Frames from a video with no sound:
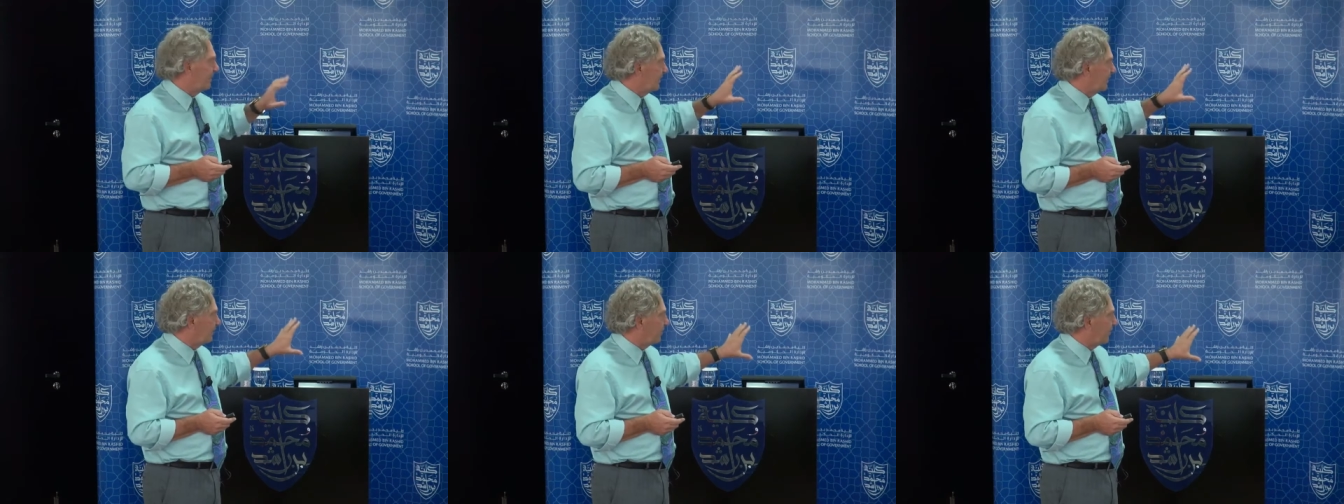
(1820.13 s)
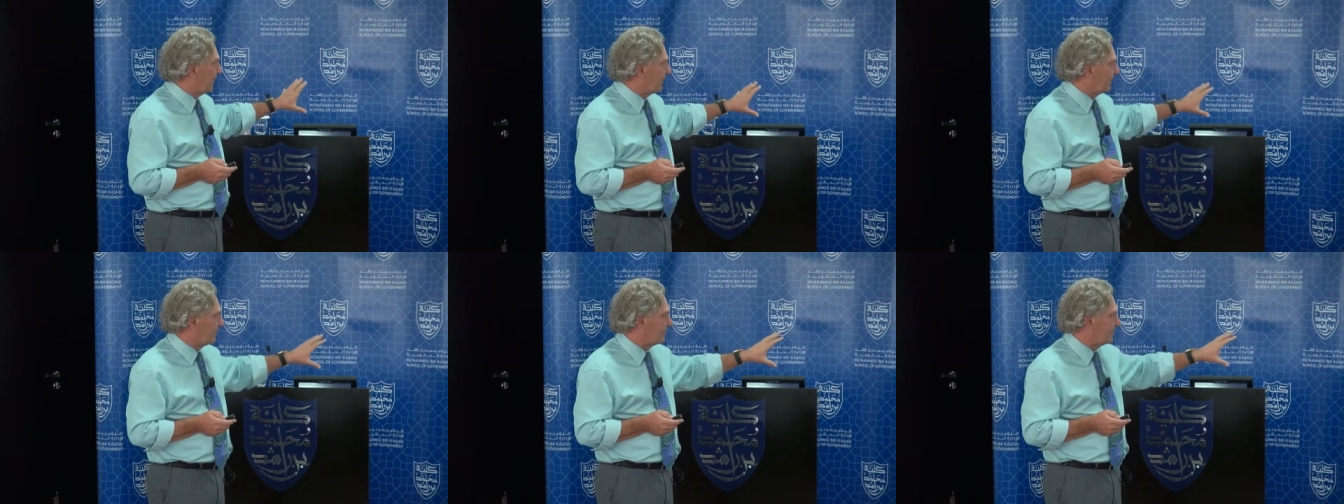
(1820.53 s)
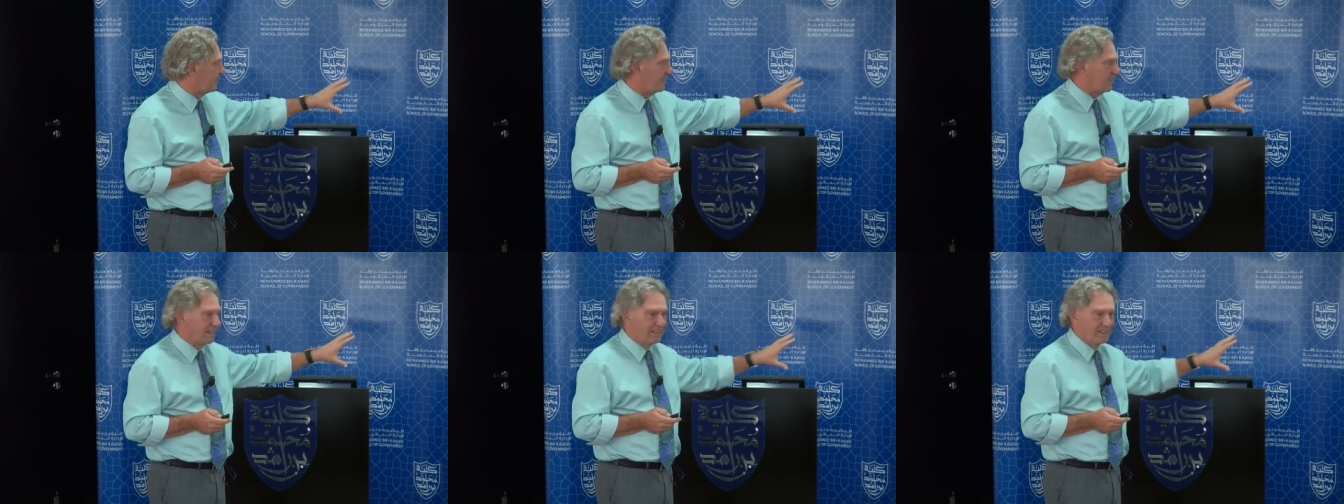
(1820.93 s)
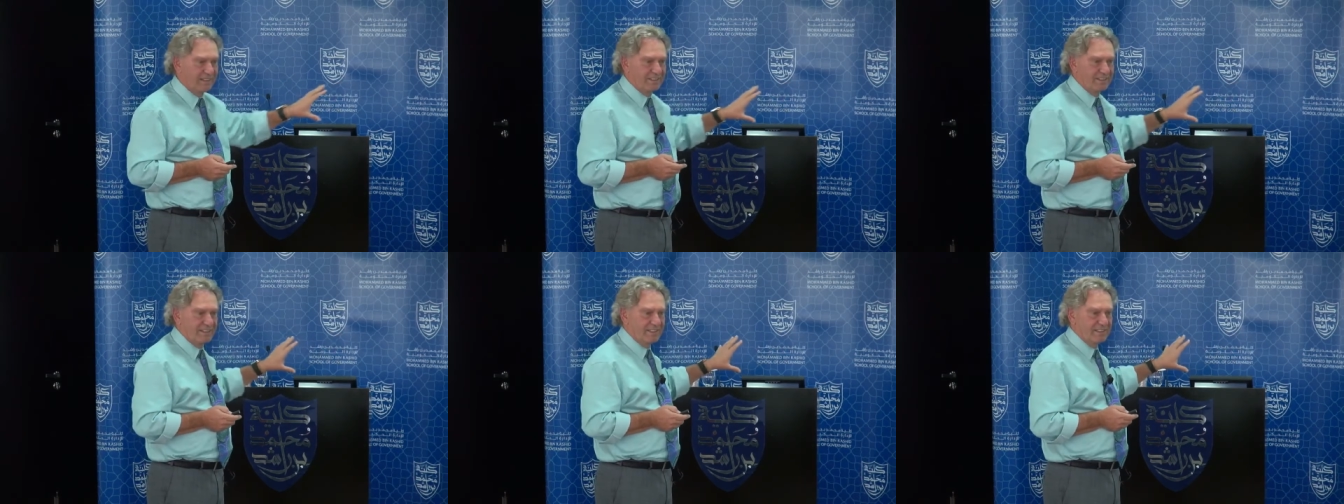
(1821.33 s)
divided
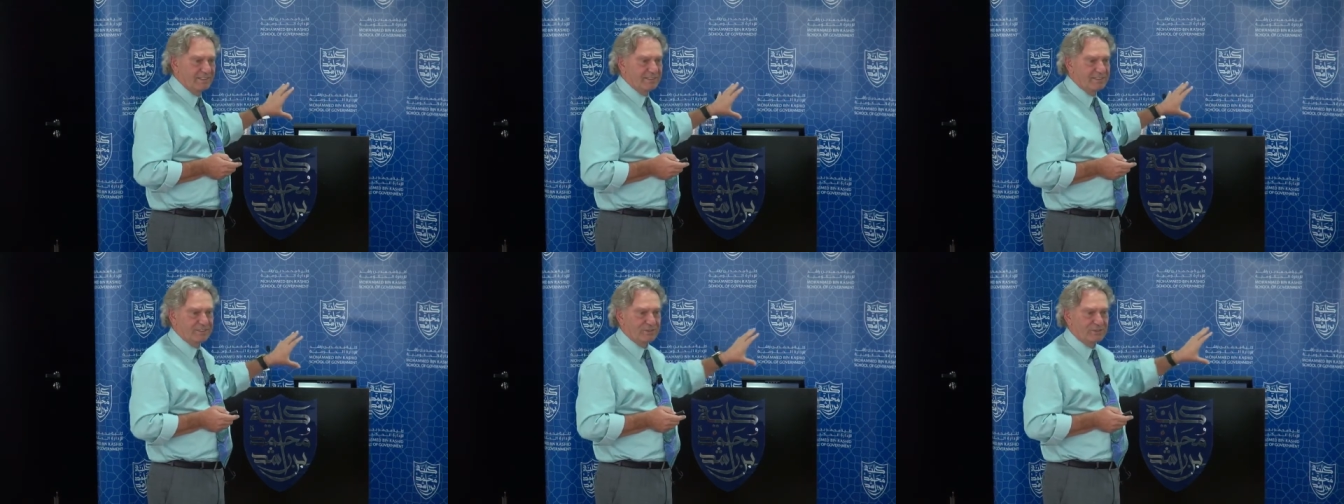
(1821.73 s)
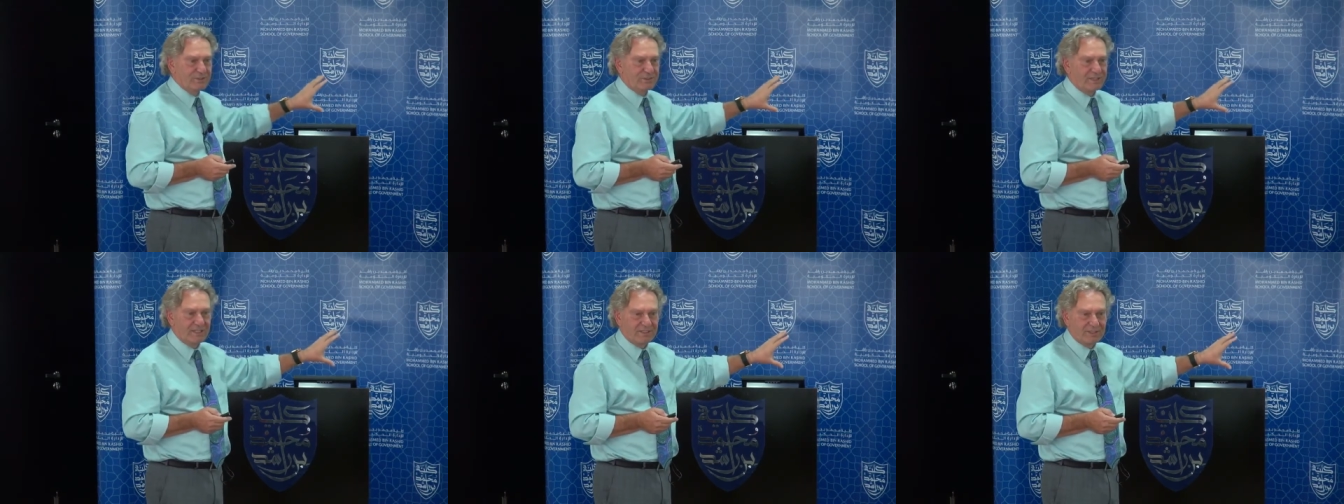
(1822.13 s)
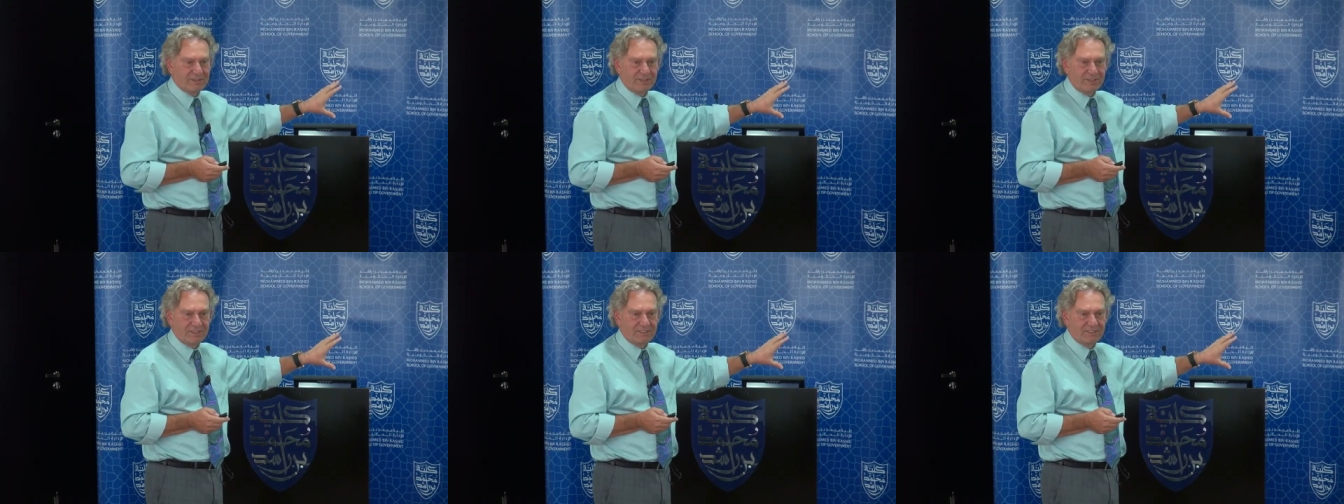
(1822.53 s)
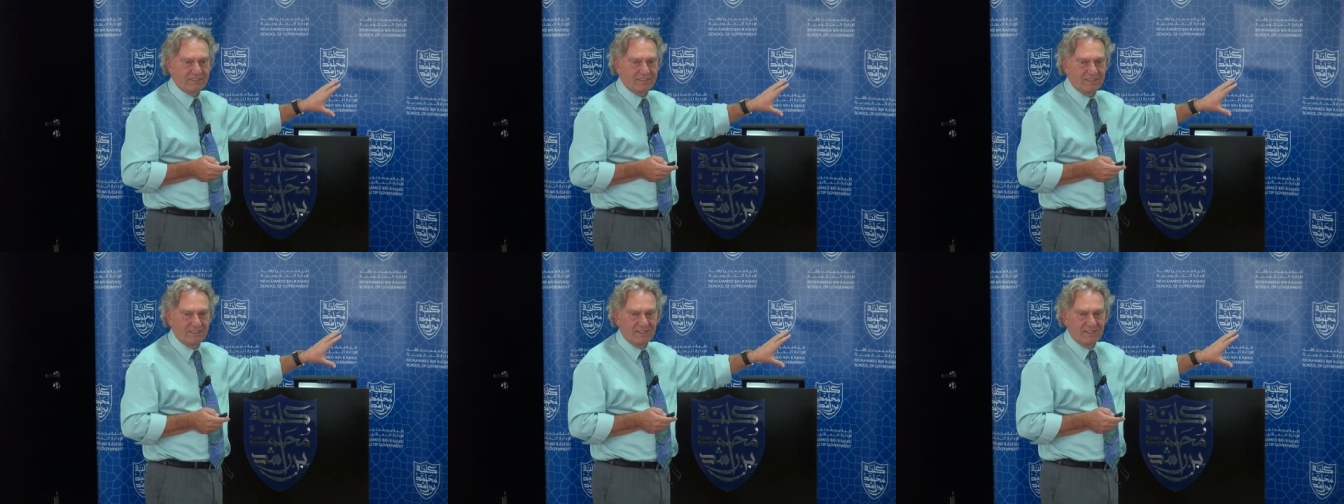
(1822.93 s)
in these two categories.